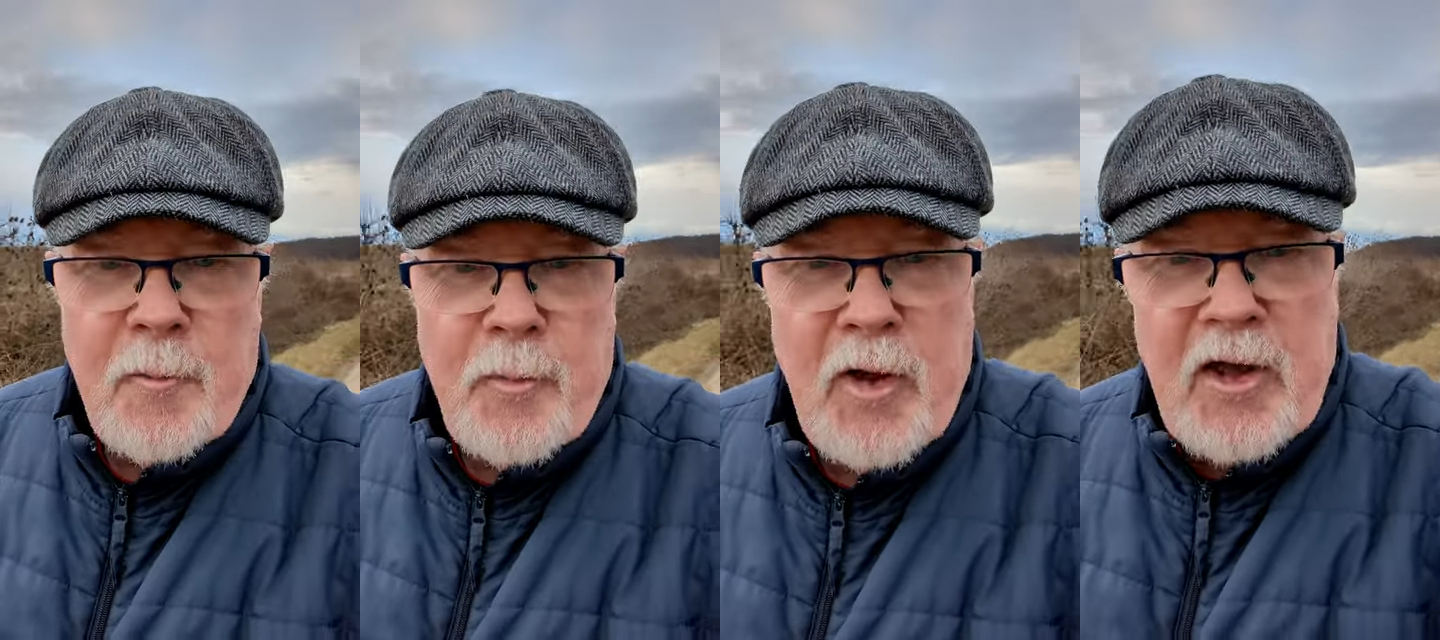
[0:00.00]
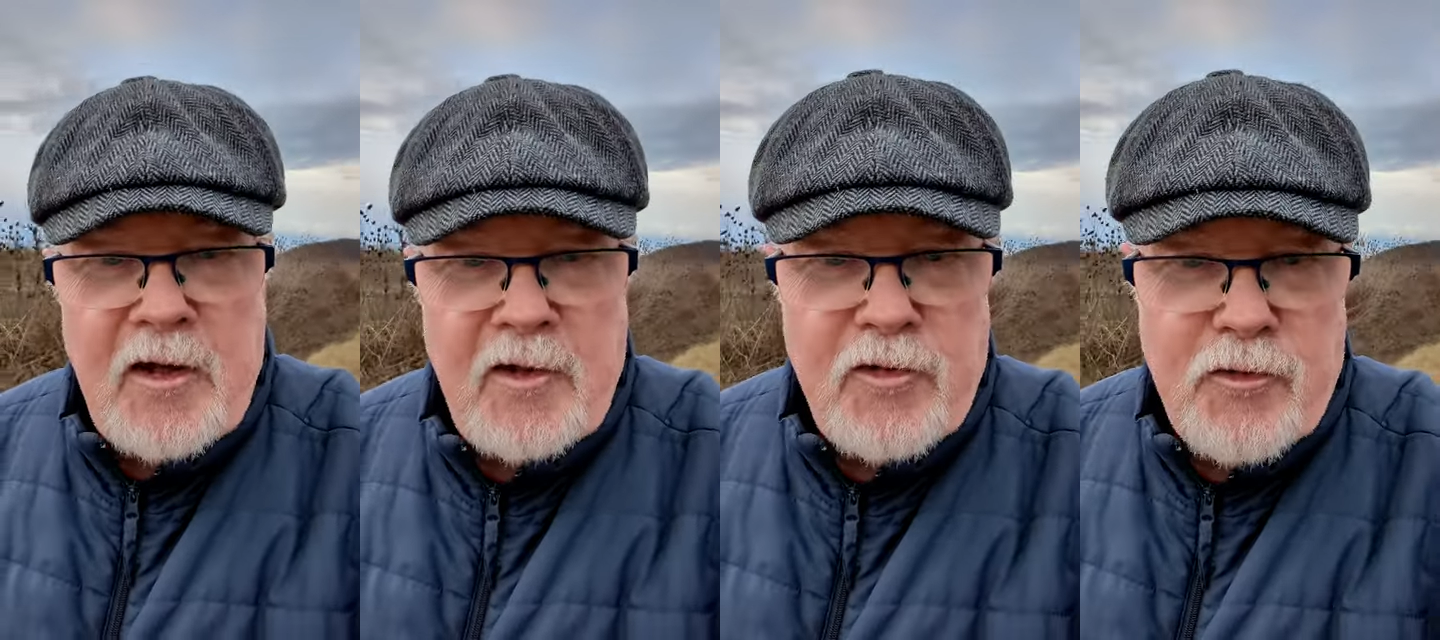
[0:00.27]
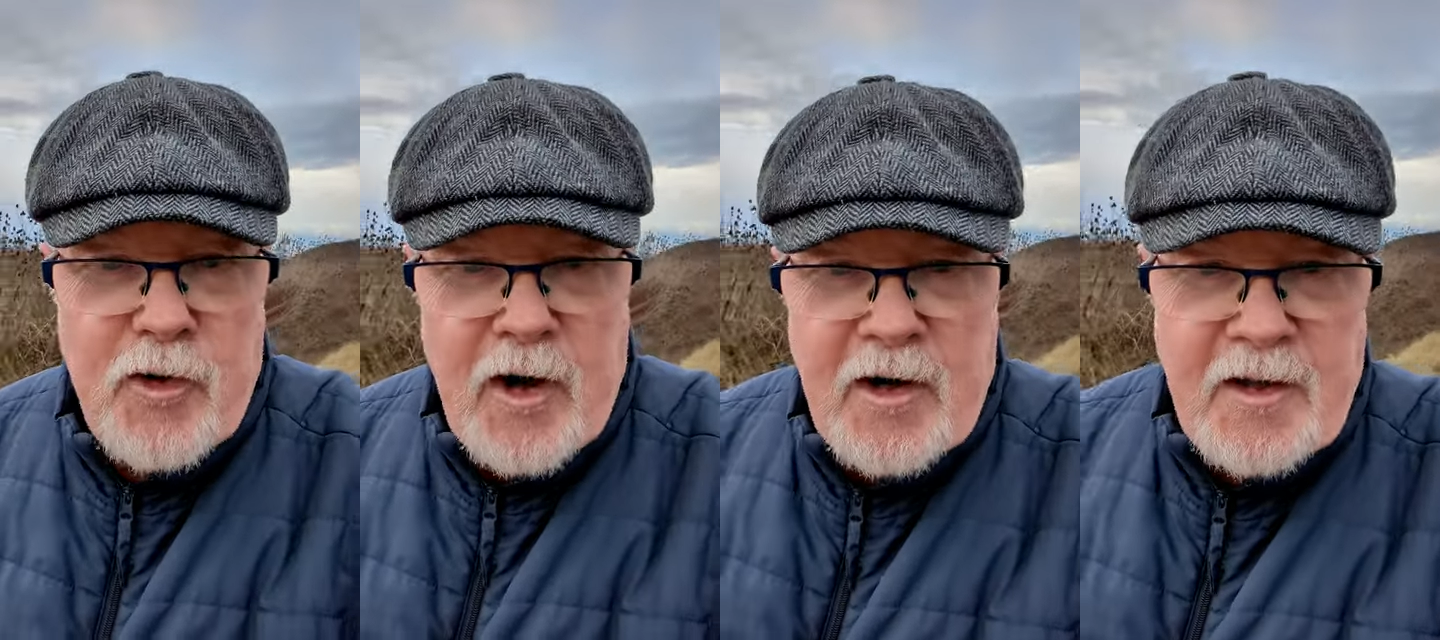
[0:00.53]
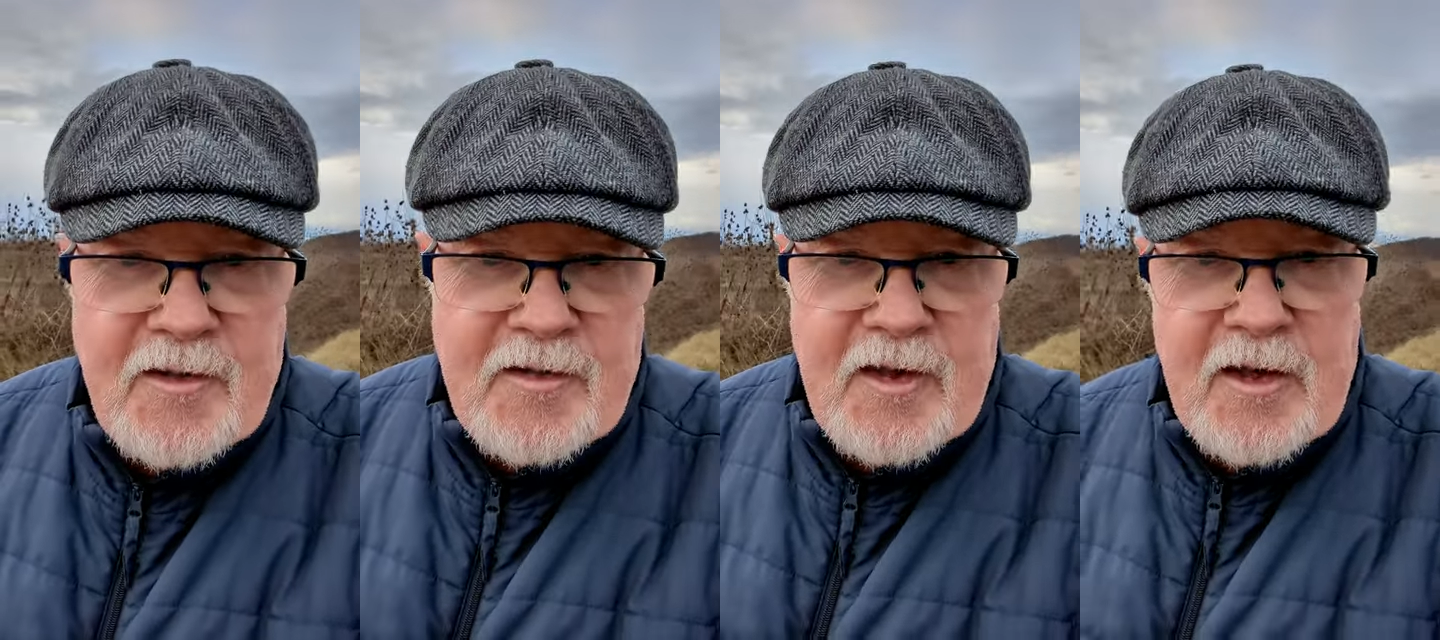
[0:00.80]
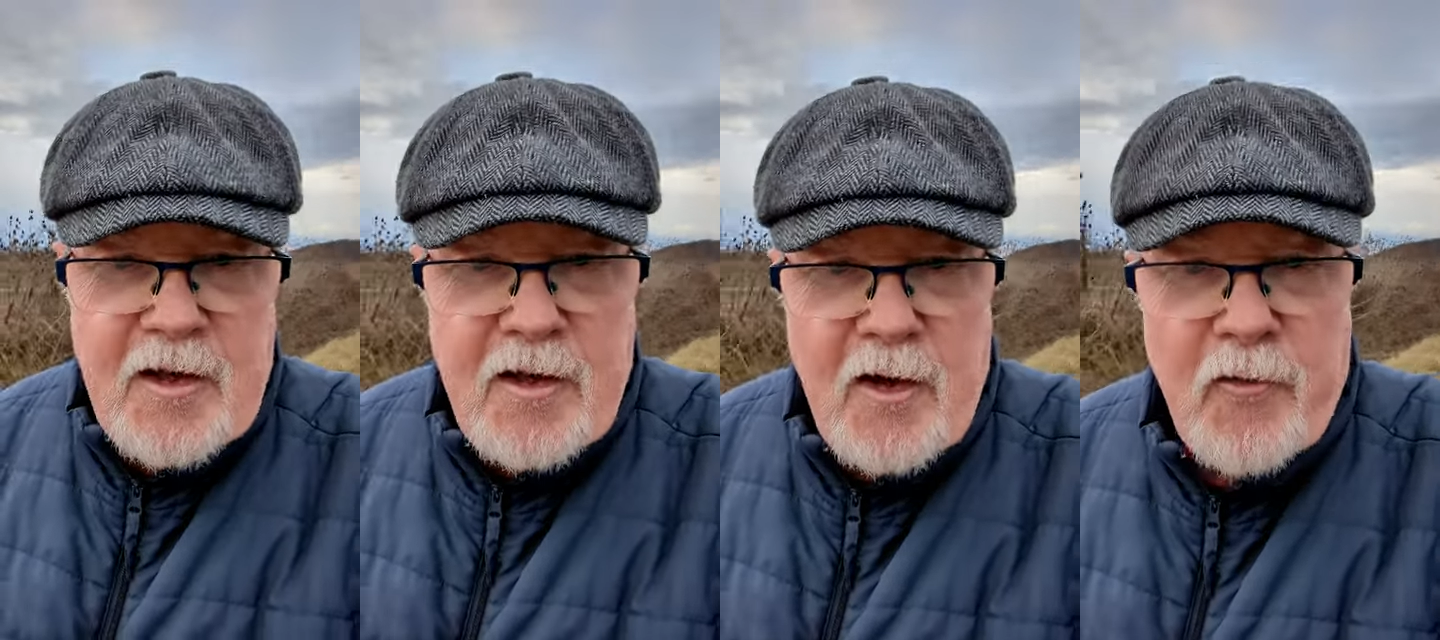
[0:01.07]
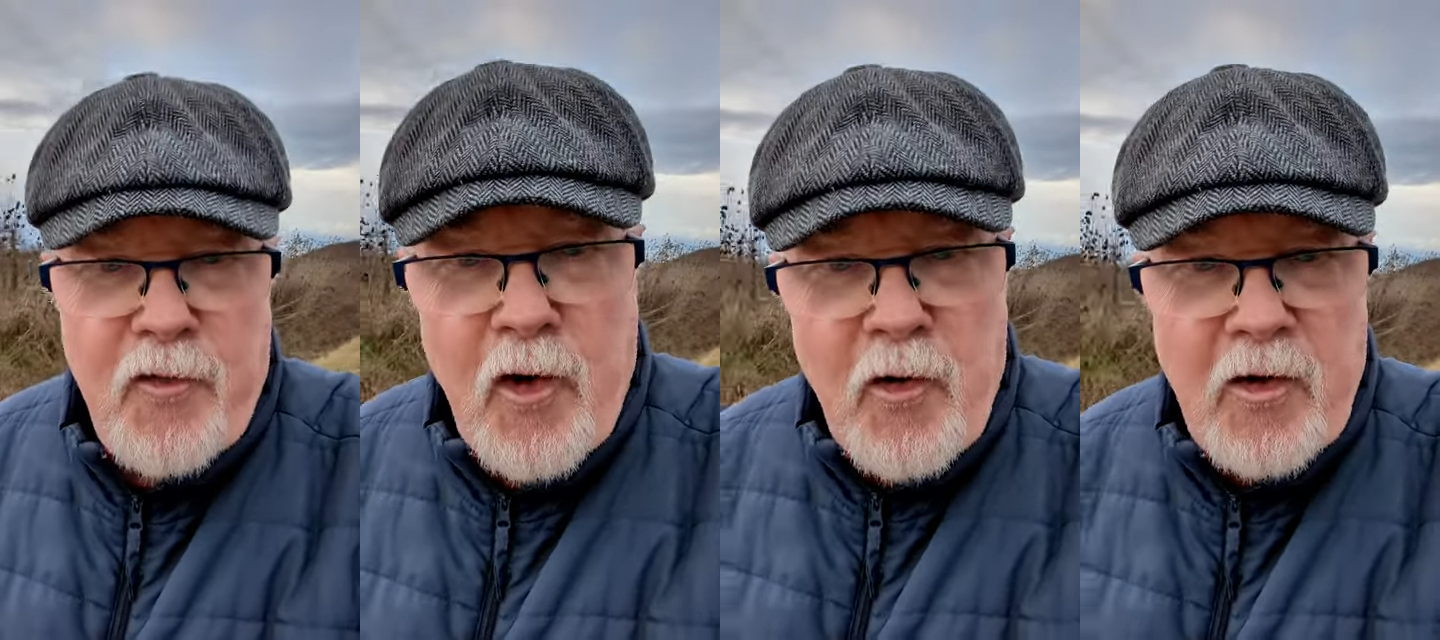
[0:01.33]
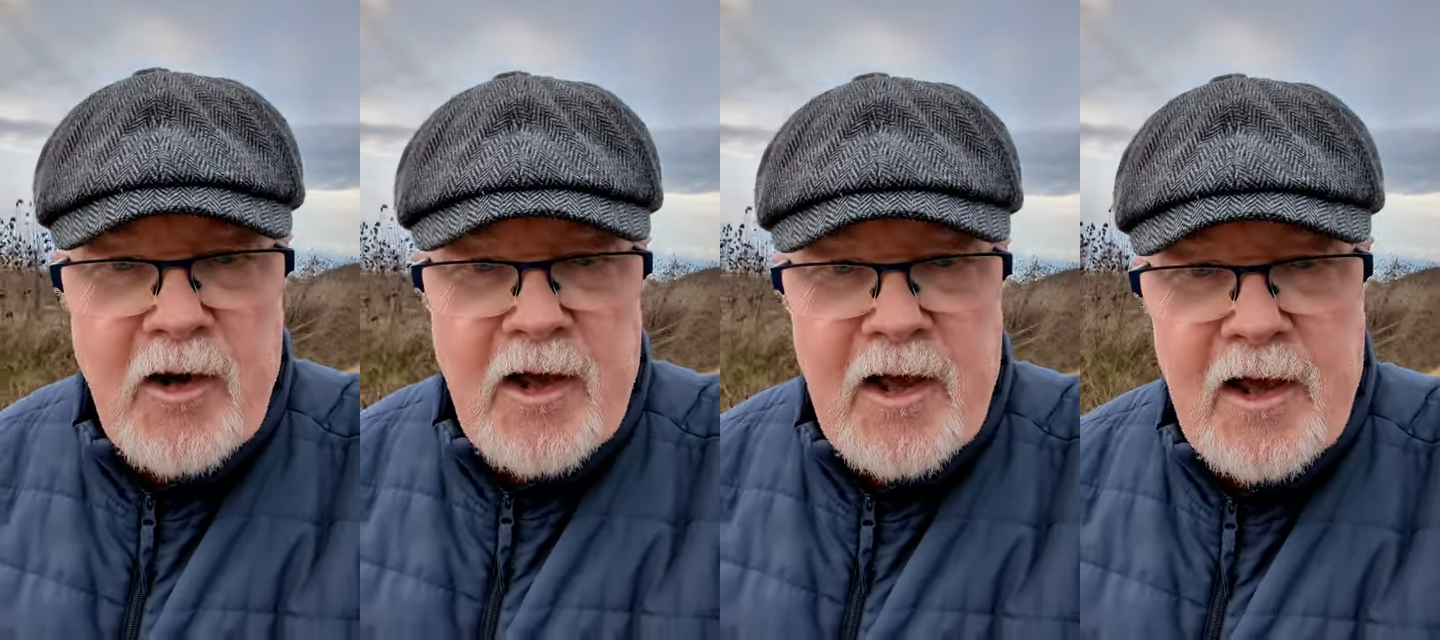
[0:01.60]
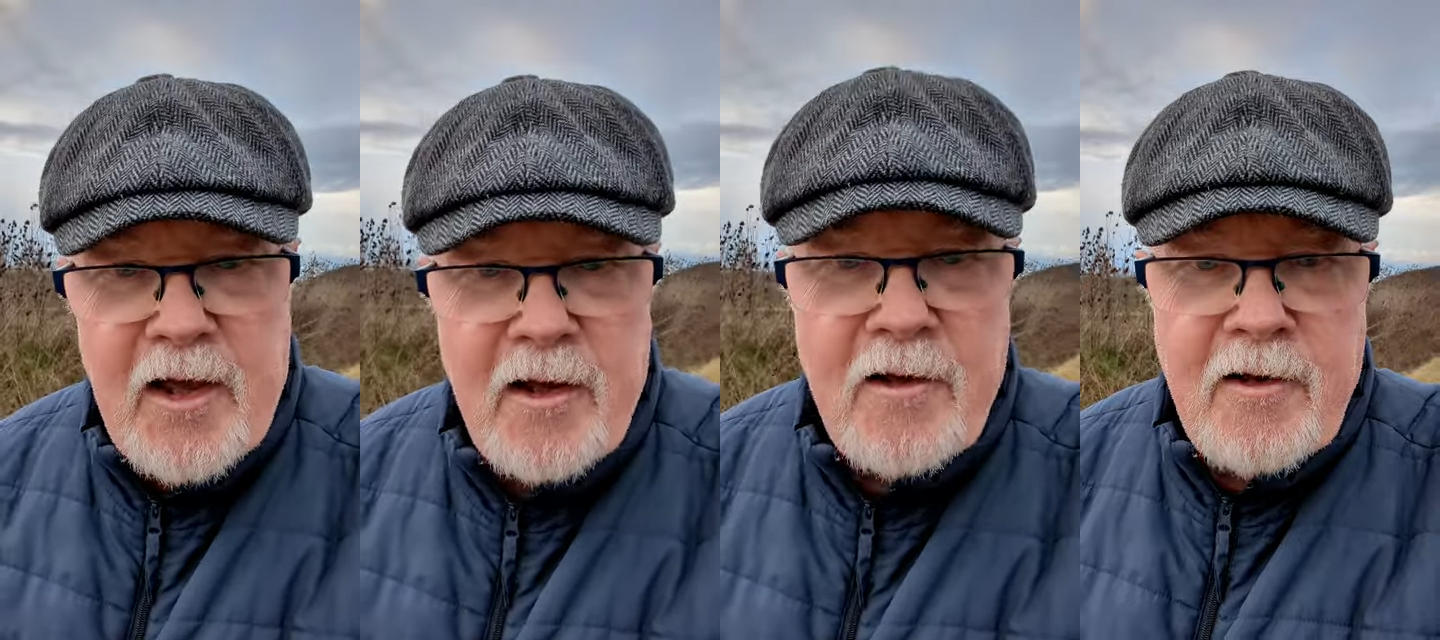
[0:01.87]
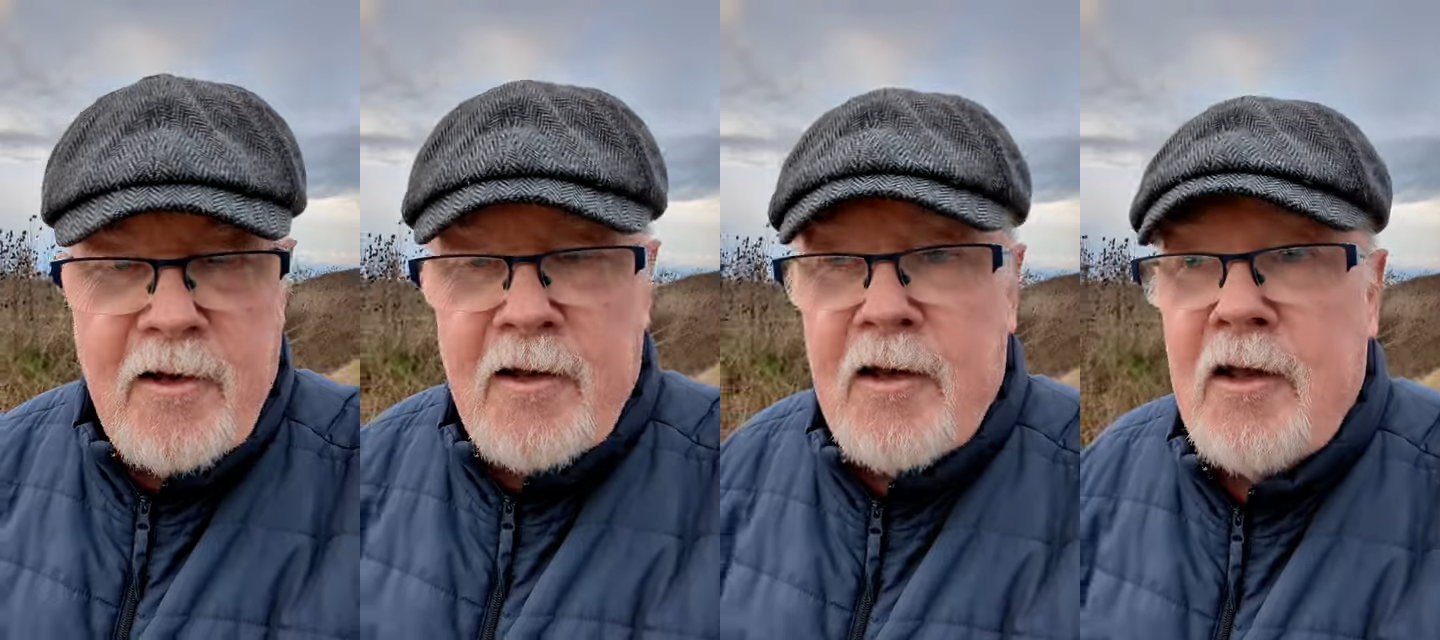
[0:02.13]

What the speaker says: Being a stranac here, a foreigner here,